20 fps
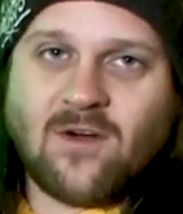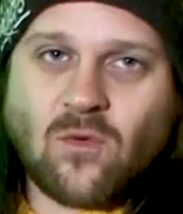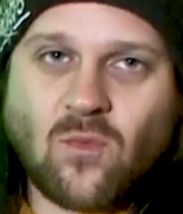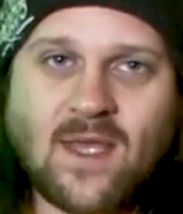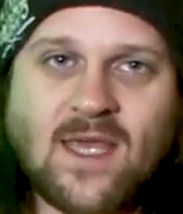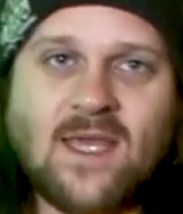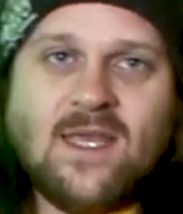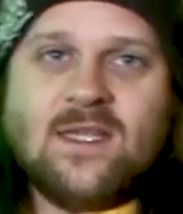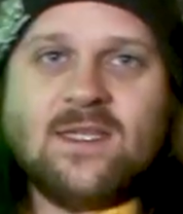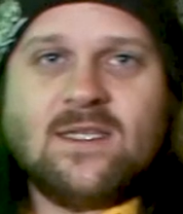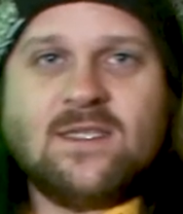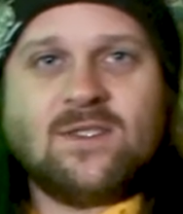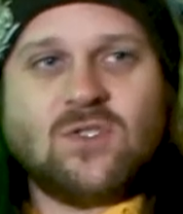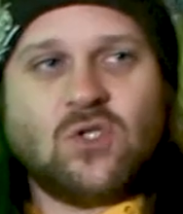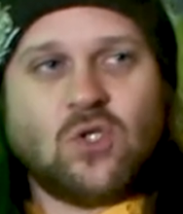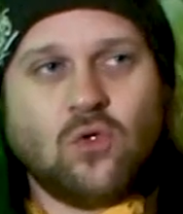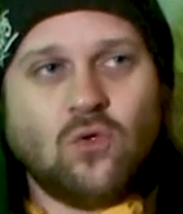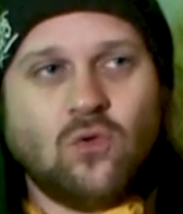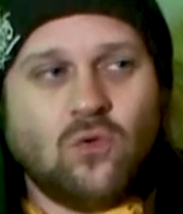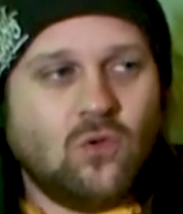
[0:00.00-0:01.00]
of a way
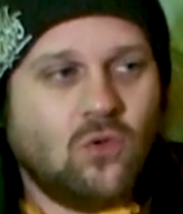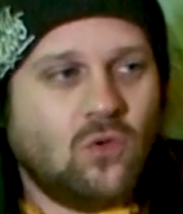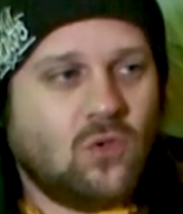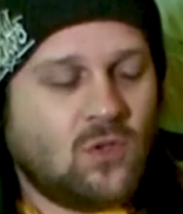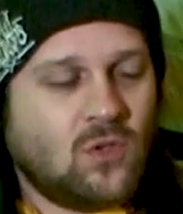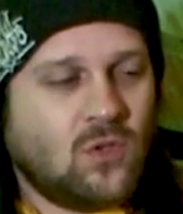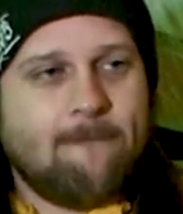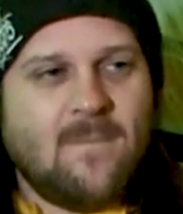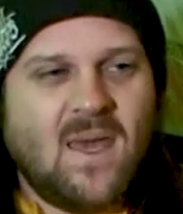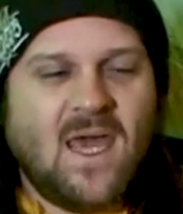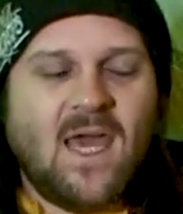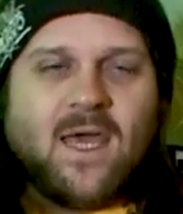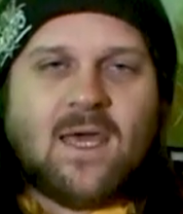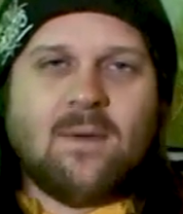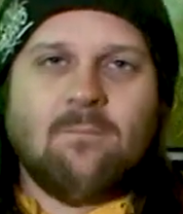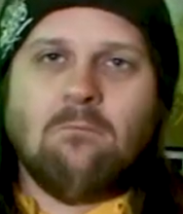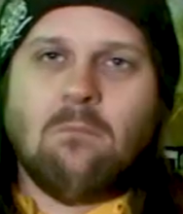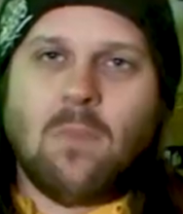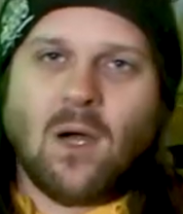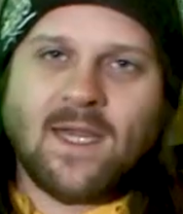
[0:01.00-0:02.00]
to
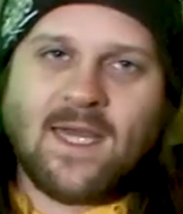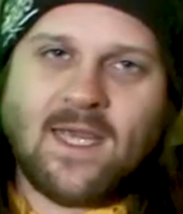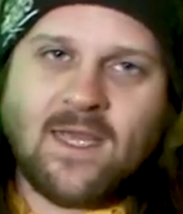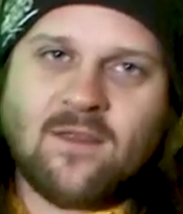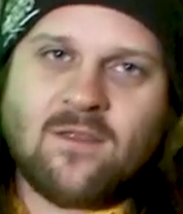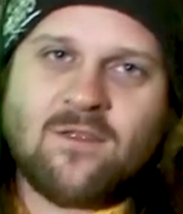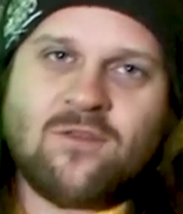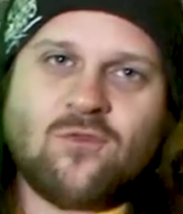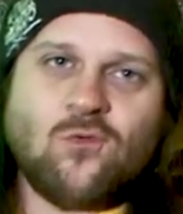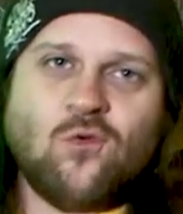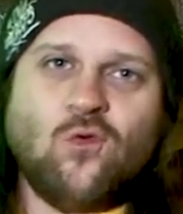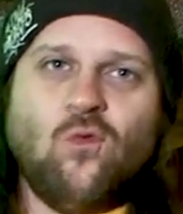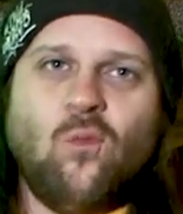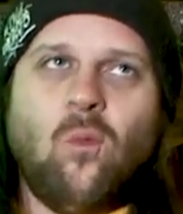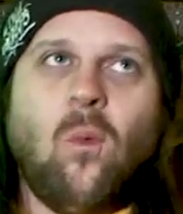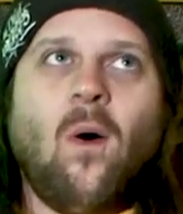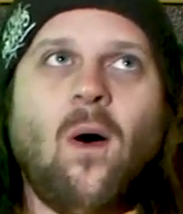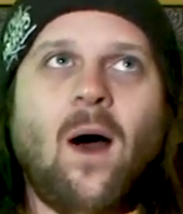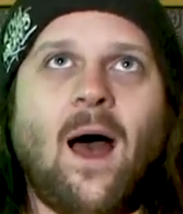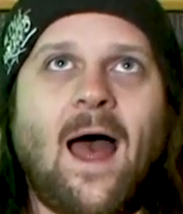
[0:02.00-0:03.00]
make money through
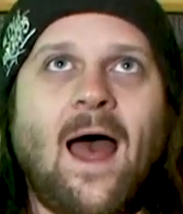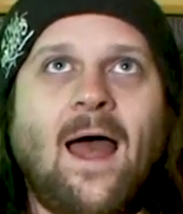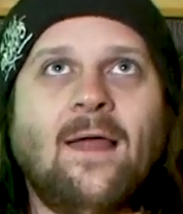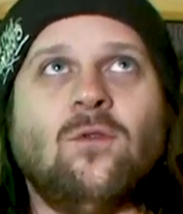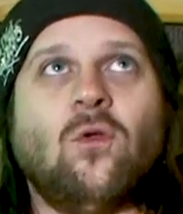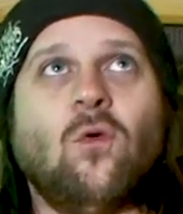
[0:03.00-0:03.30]
what I